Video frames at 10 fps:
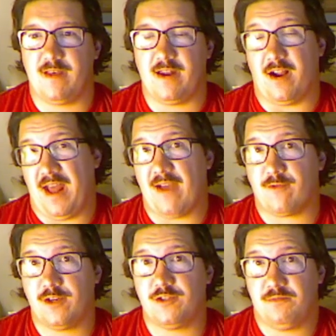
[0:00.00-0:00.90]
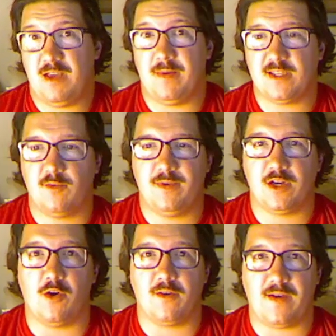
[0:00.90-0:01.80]
then on average, he must have
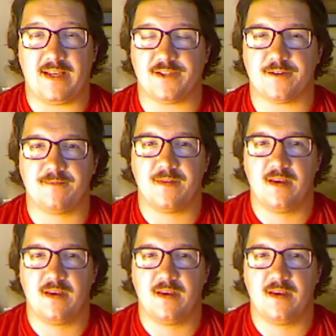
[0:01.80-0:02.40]
been going faster.